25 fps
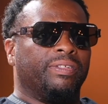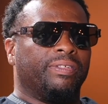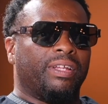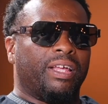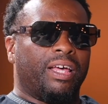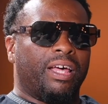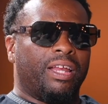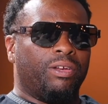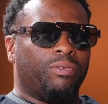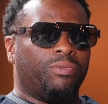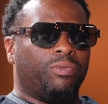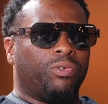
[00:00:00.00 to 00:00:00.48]

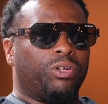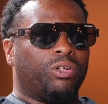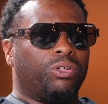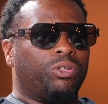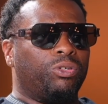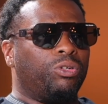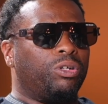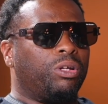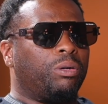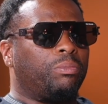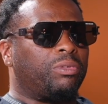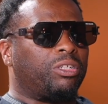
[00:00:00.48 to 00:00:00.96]
I didn't want to
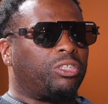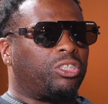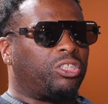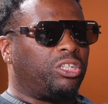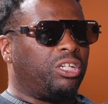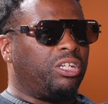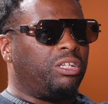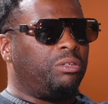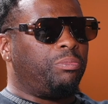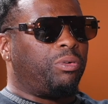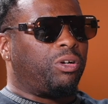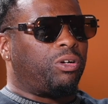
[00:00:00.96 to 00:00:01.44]
do no more
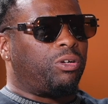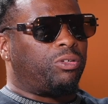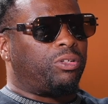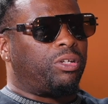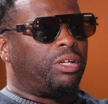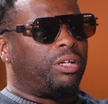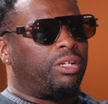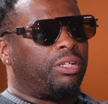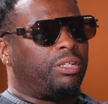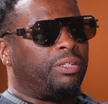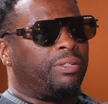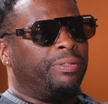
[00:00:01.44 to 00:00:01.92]
sleep all
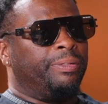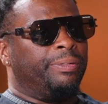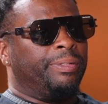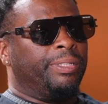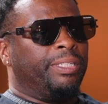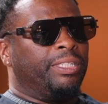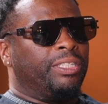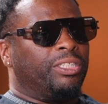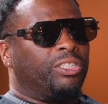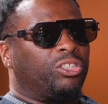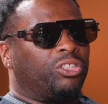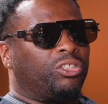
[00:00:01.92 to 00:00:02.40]
day.
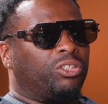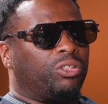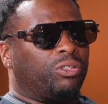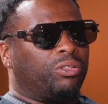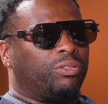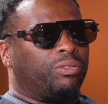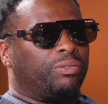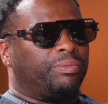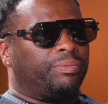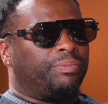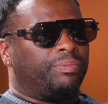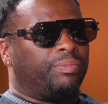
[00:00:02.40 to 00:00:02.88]

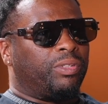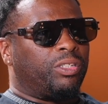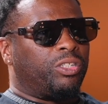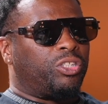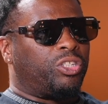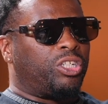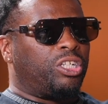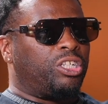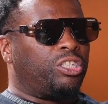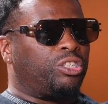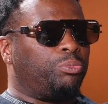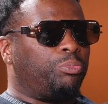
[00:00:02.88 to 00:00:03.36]
So the
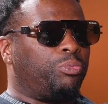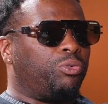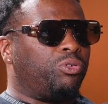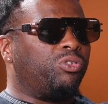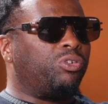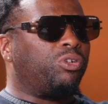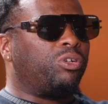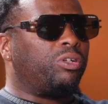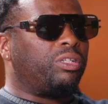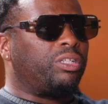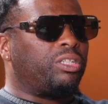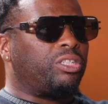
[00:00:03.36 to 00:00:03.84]

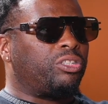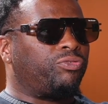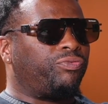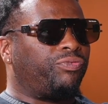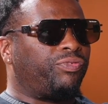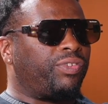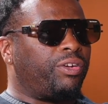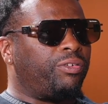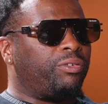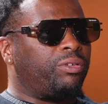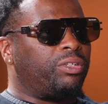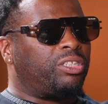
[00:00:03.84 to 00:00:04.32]
chessboard is
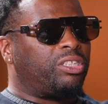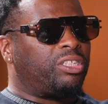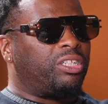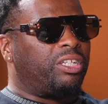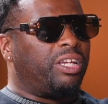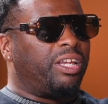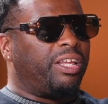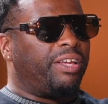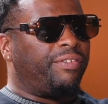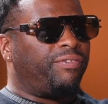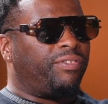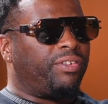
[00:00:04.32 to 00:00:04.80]
very
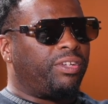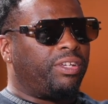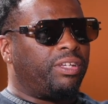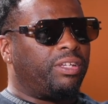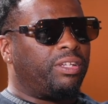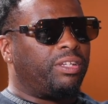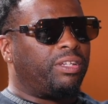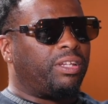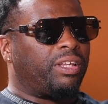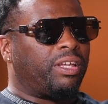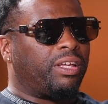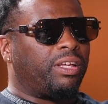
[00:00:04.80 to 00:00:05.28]

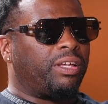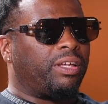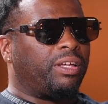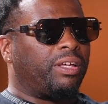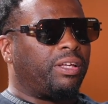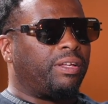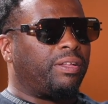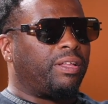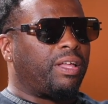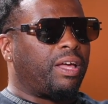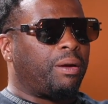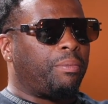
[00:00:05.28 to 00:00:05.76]
significant.
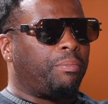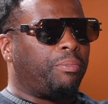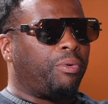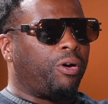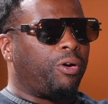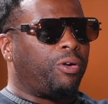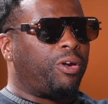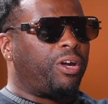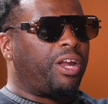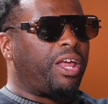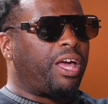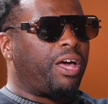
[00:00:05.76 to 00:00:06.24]
I
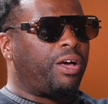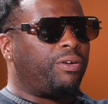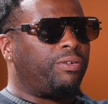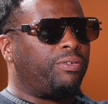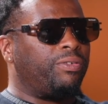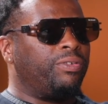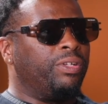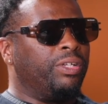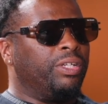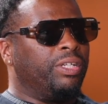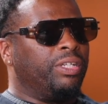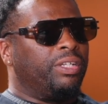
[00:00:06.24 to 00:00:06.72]
brought it
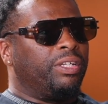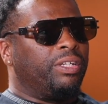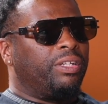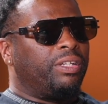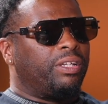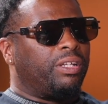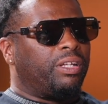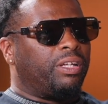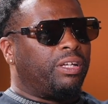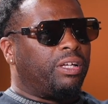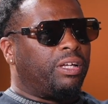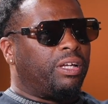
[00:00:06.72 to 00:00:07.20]
out.
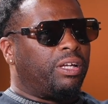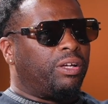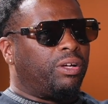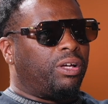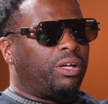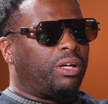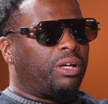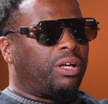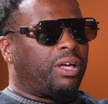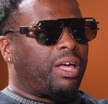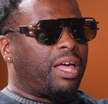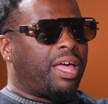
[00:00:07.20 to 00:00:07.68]

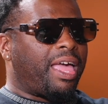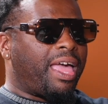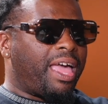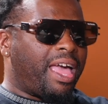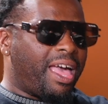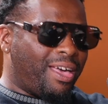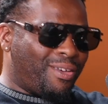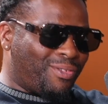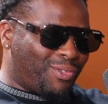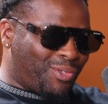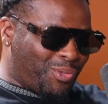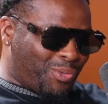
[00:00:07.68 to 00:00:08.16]
I
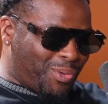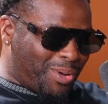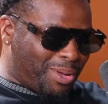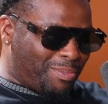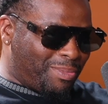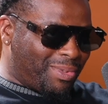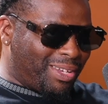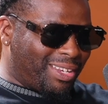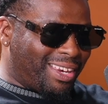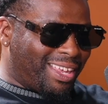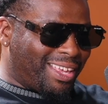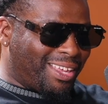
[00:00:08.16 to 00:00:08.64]
have it
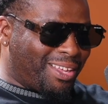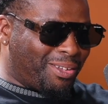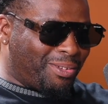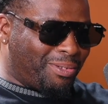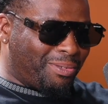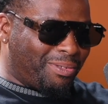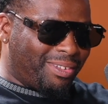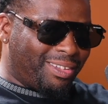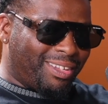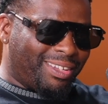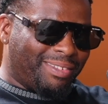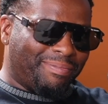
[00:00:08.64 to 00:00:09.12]
with me
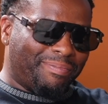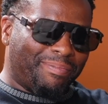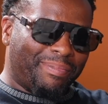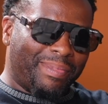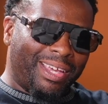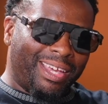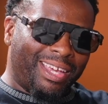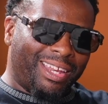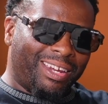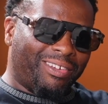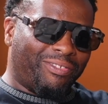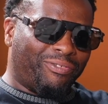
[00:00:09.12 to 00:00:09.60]
now.
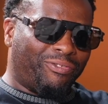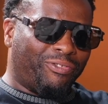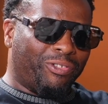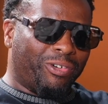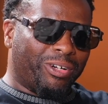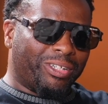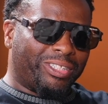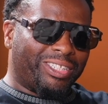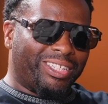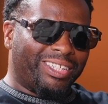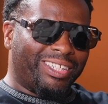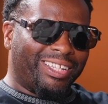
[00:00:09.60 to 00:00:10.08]
Man,
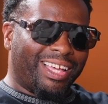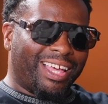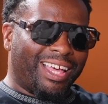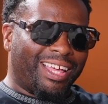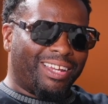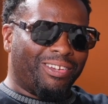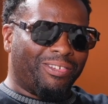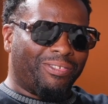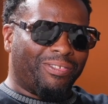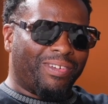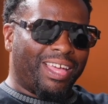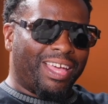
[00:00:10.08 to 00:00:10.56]
unfortunately,
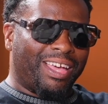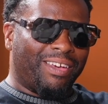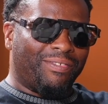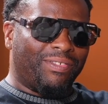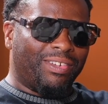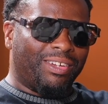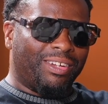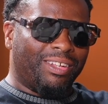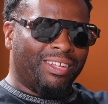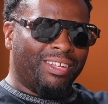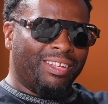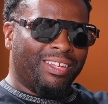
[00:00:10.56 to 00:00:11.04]
I don't
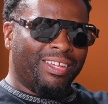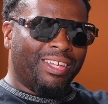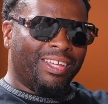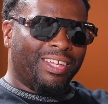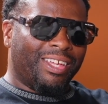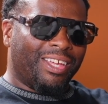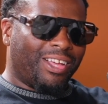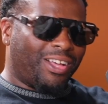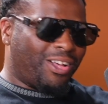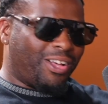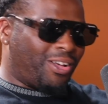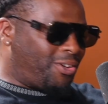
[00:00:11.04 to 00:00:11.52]
have it
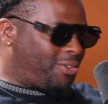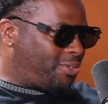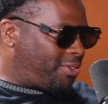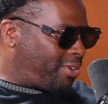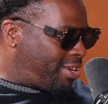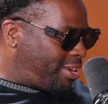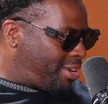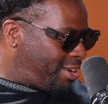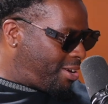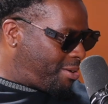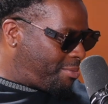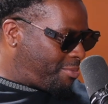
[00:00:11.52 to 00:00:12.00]
on
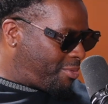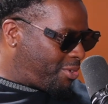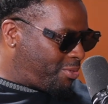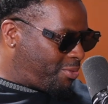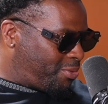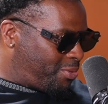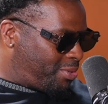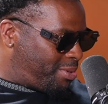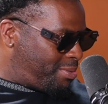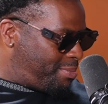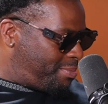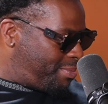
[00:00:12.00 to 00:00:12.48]
camera
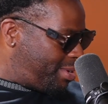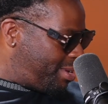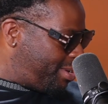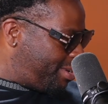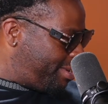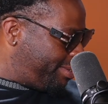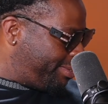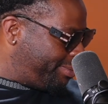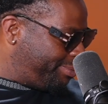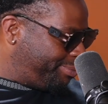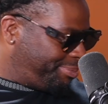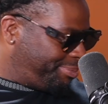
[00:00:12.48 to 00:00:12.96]
with me.